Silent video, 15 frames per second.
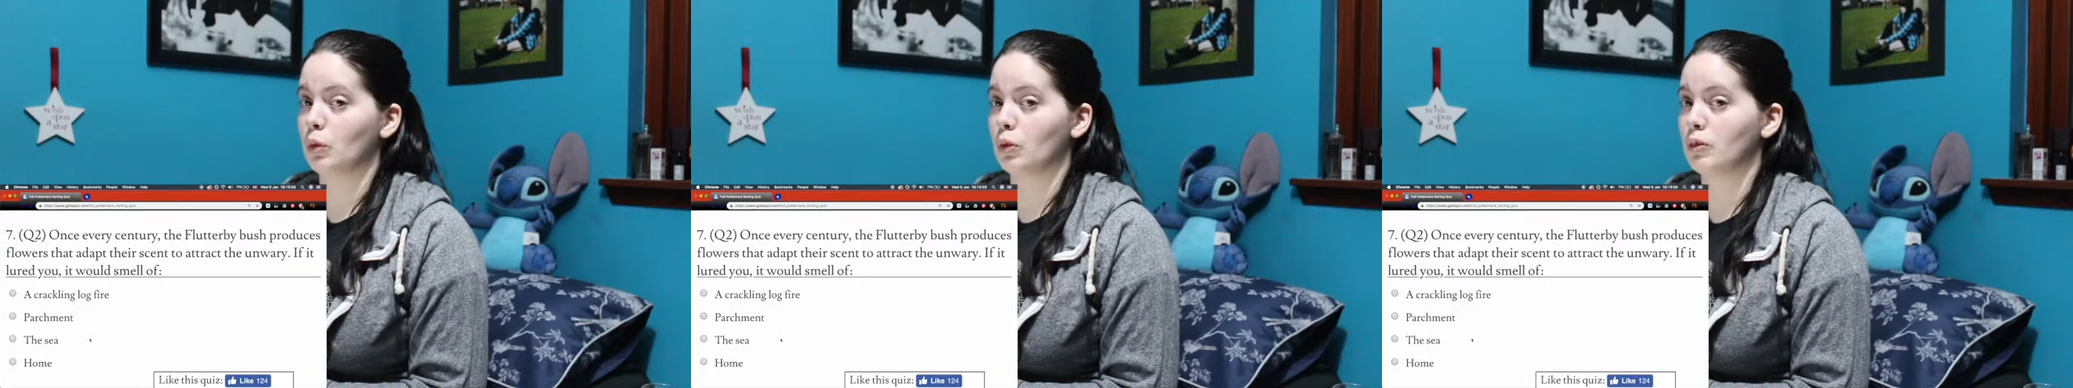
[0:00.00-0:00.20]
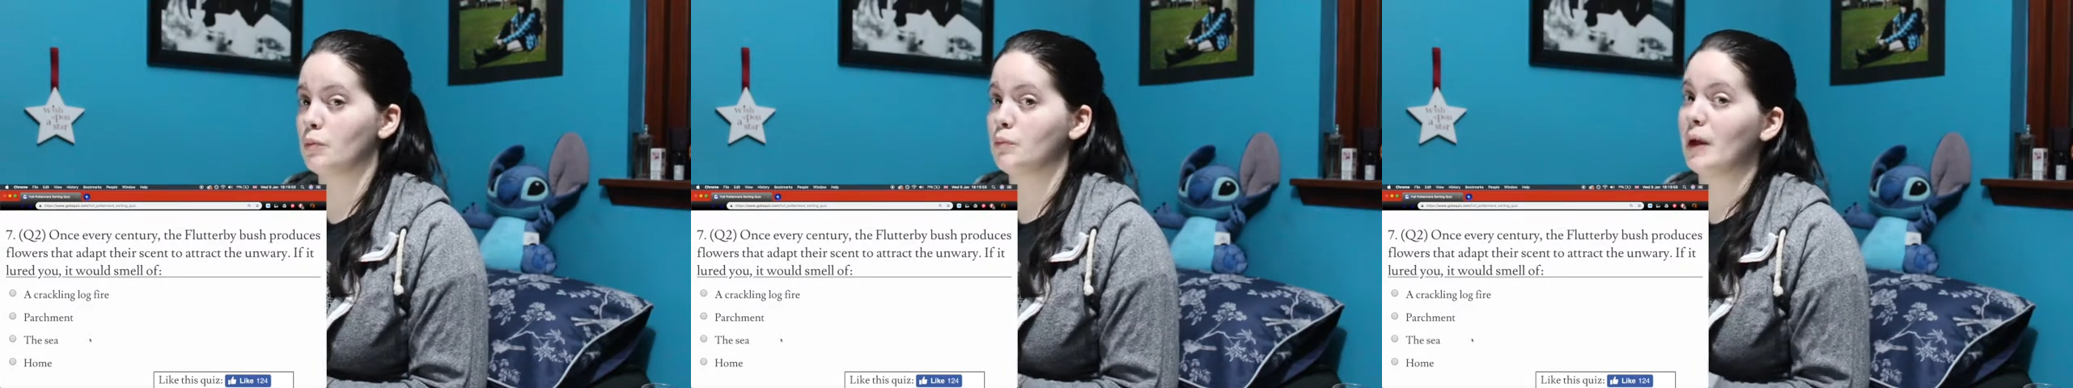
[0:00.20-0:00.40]

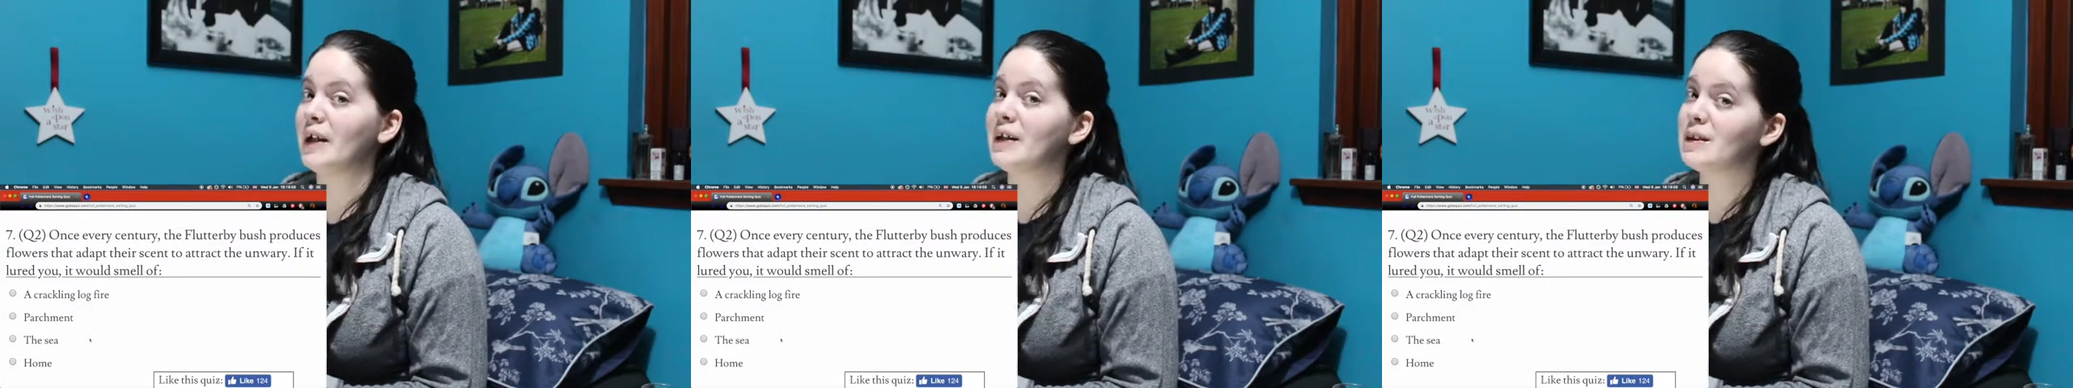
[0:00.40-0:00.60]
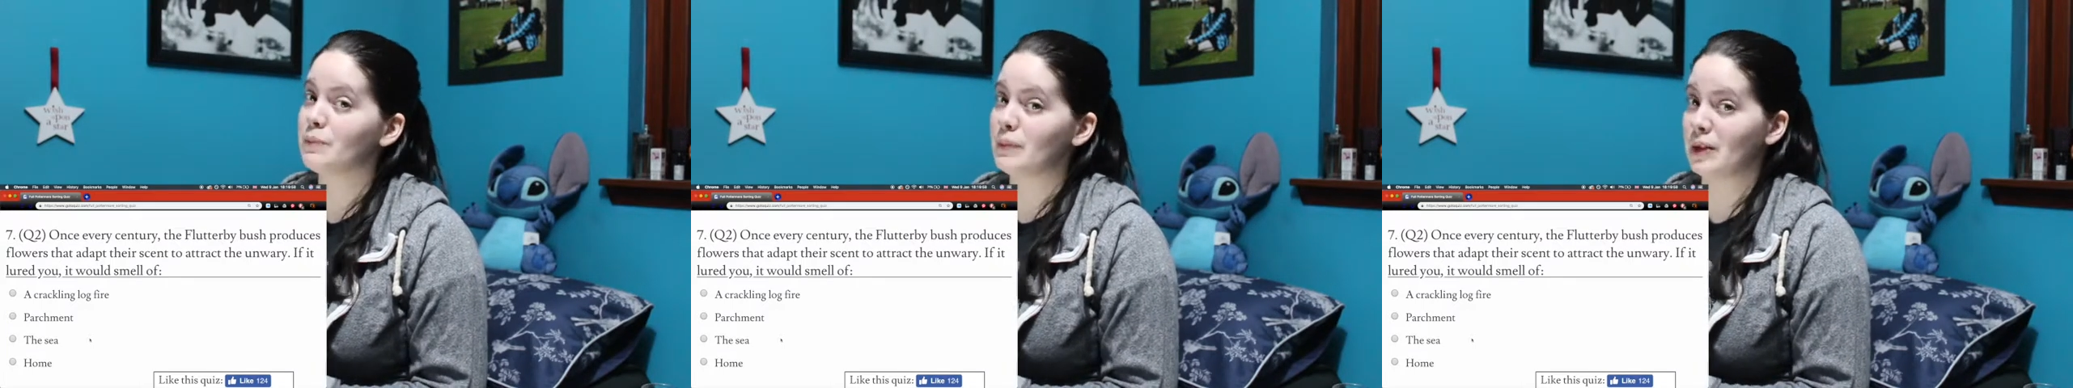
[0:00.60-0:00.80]
or
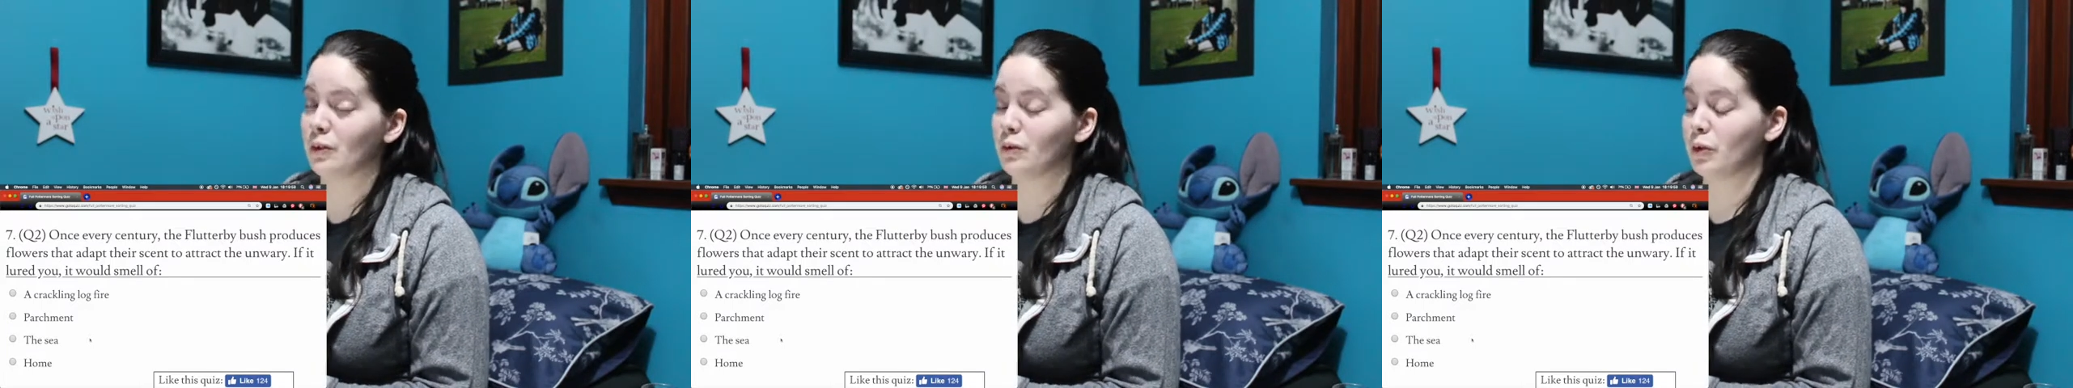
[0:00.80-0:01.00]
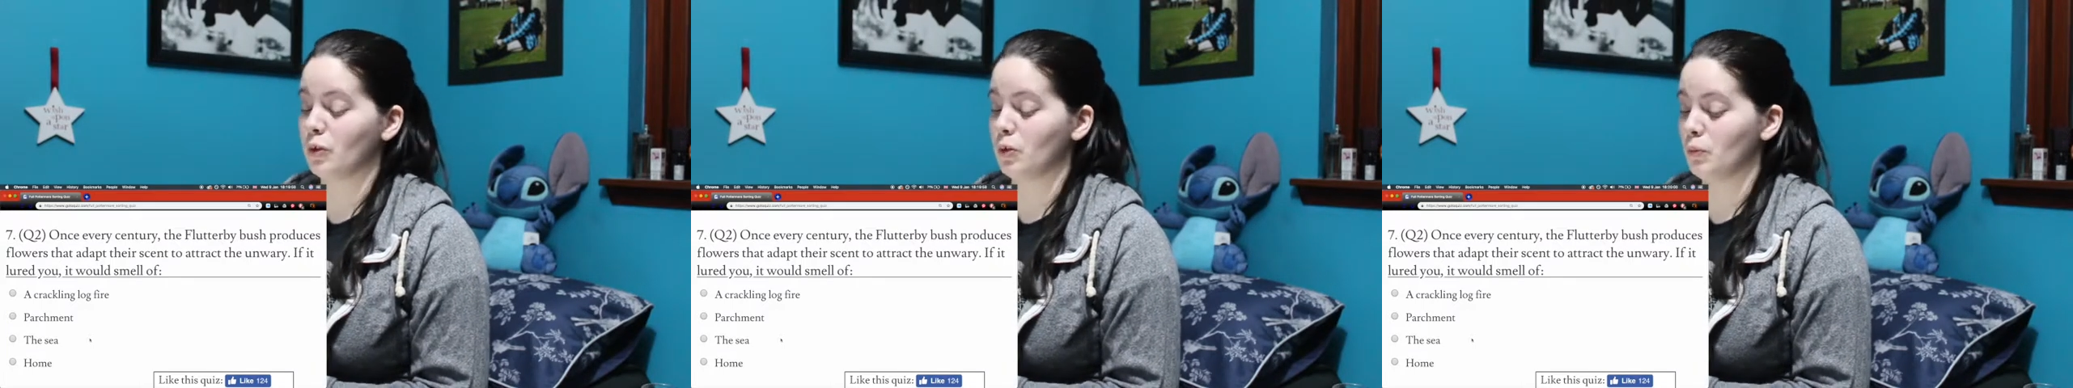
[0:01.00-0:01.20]
remind me
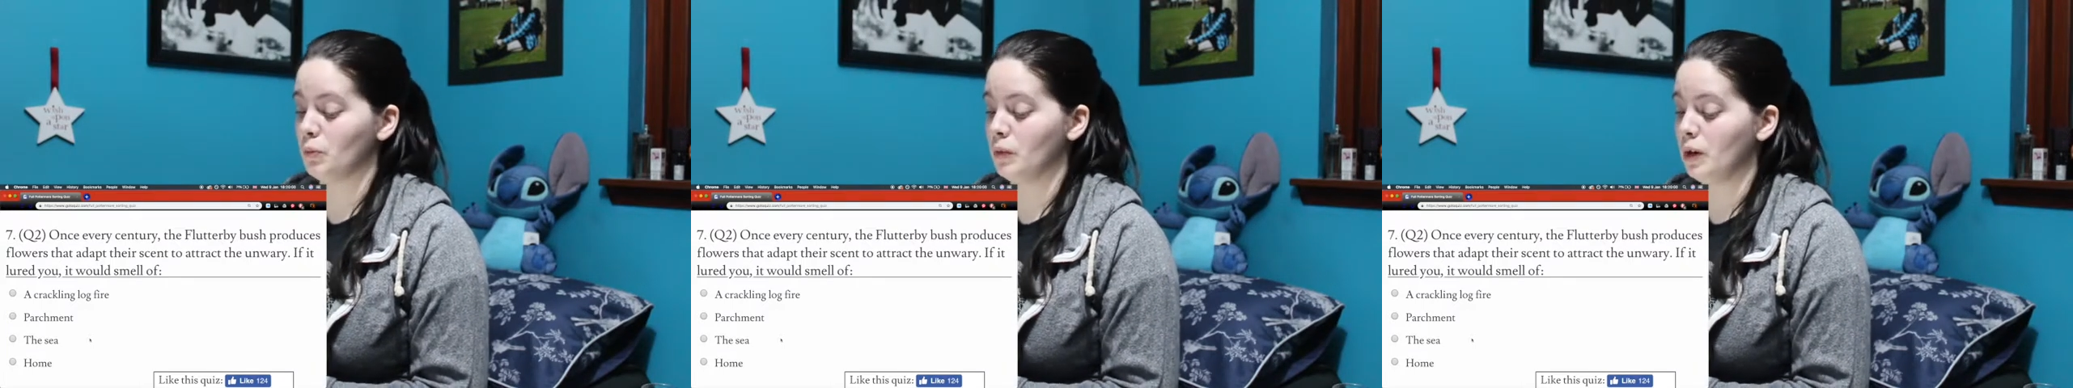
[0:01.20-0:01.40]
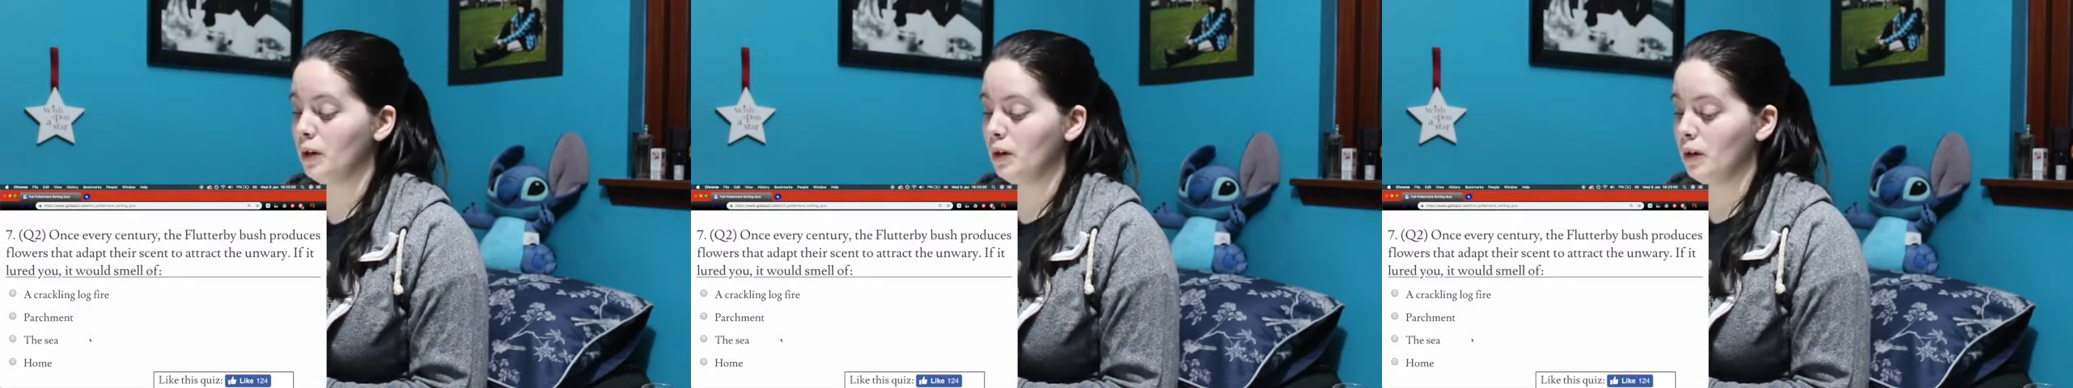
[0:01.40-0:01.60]
of home.
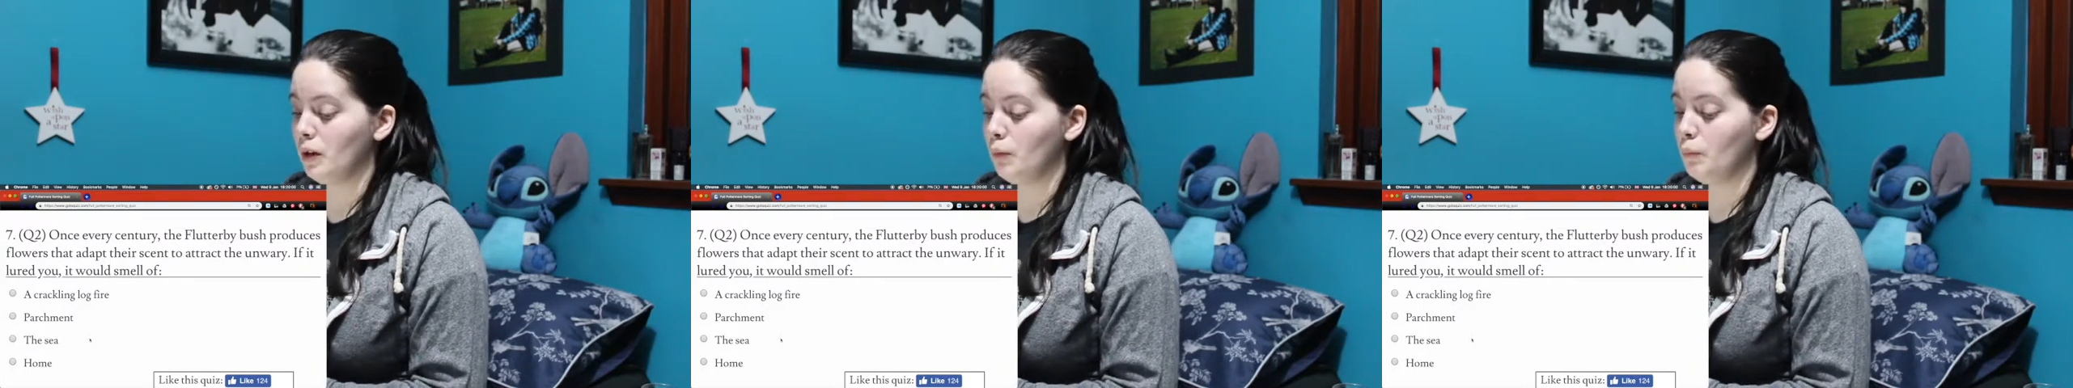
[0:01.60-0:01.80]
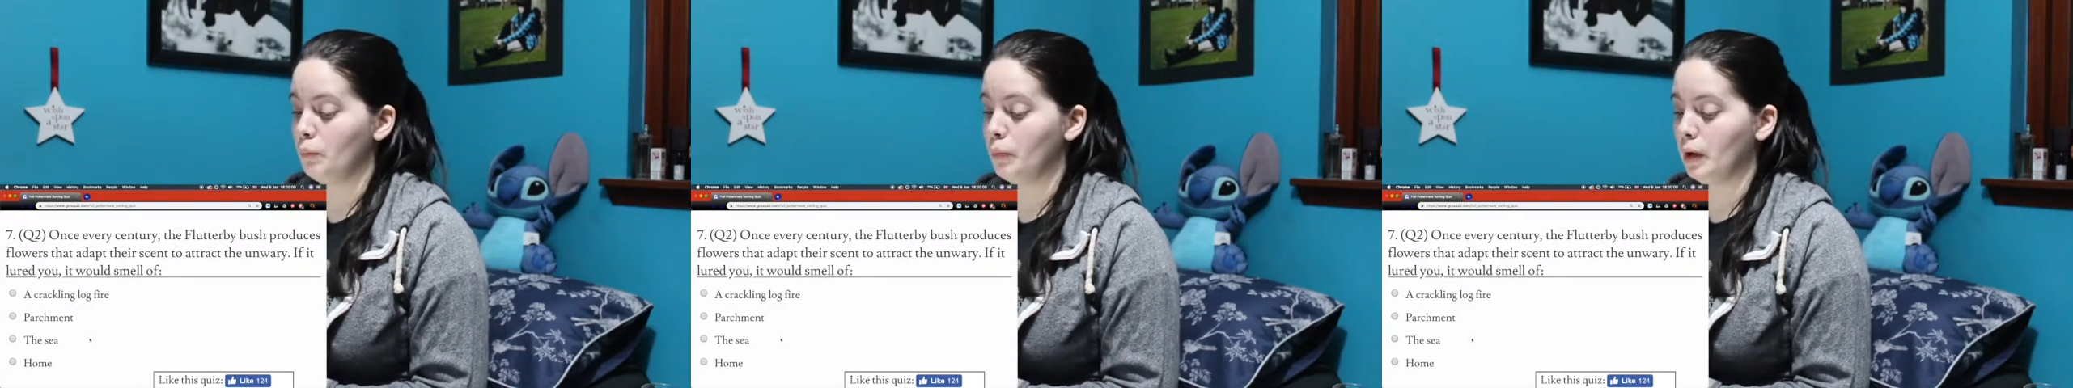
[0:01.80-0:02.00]

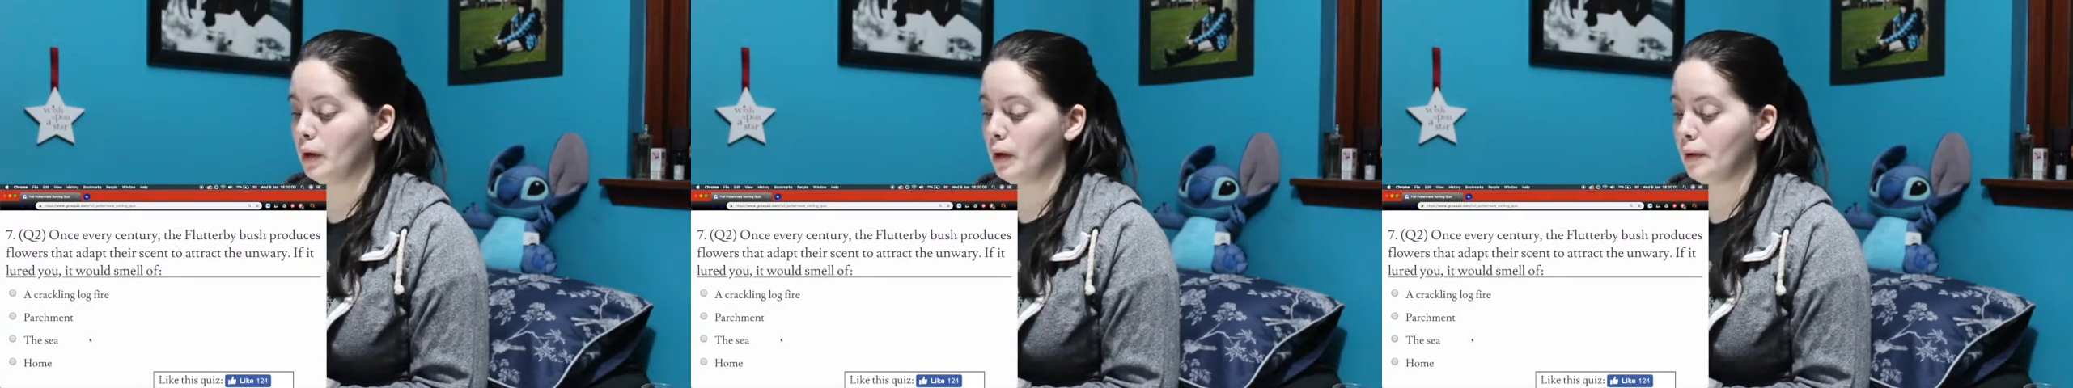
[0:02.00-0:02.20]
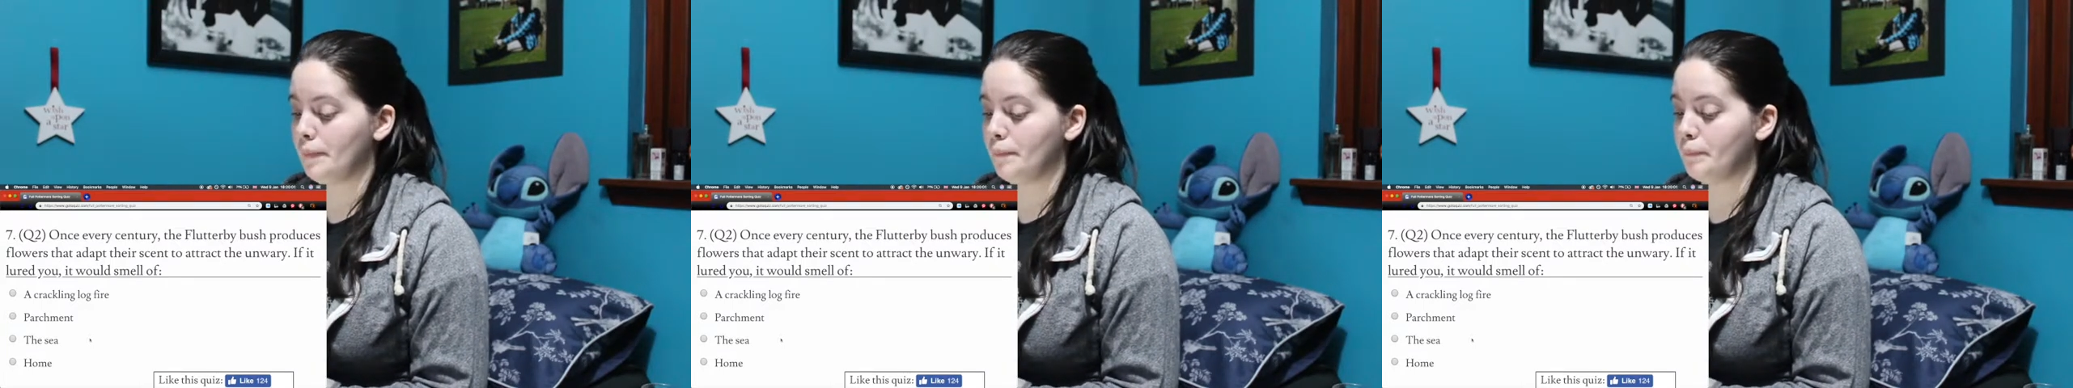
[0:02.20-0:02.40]

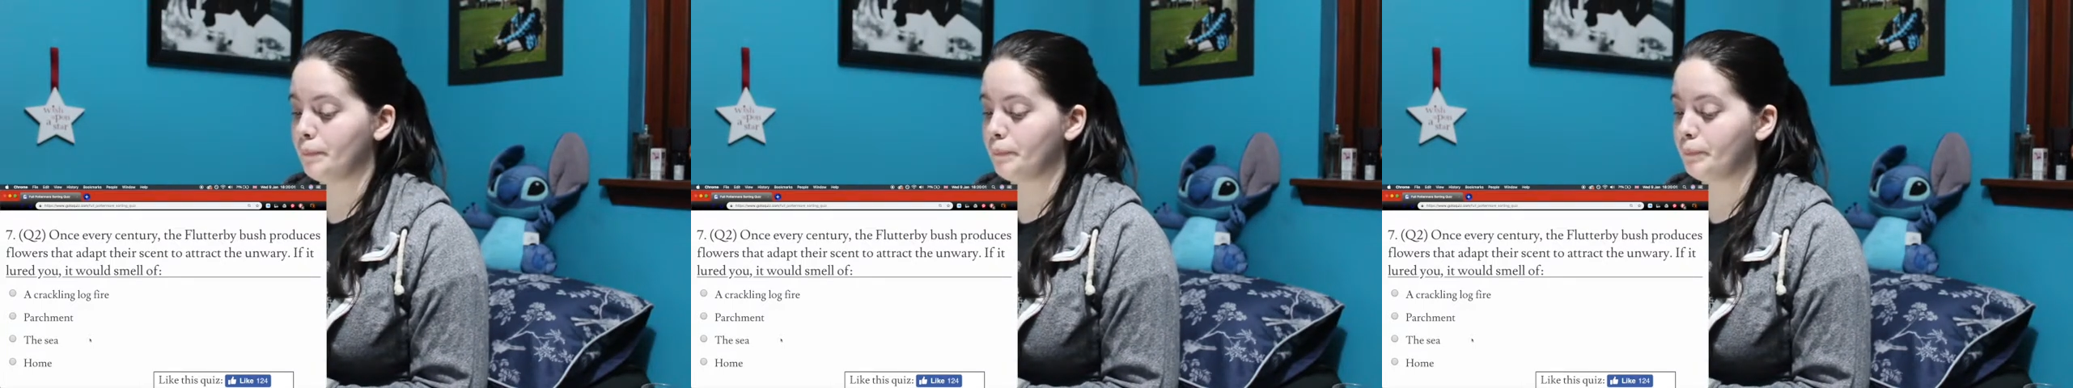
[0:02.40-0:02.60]
But